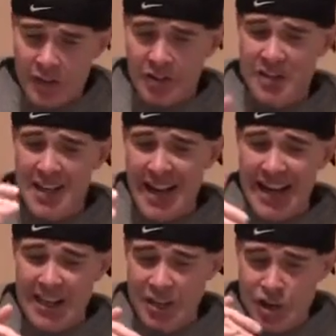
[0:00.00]
Thursday
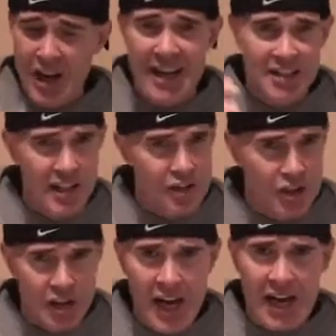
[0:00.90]
night, Giants at
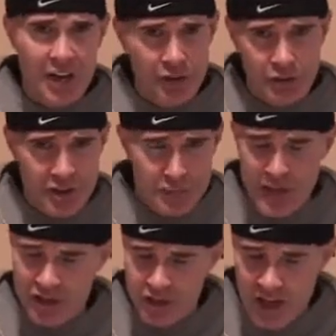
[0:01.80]
Chicago. You'd
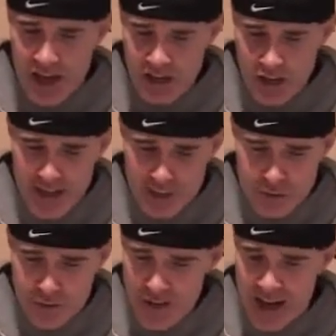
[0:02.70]
expect Chicago to
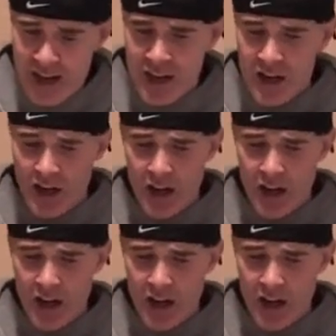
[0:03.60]
get through there.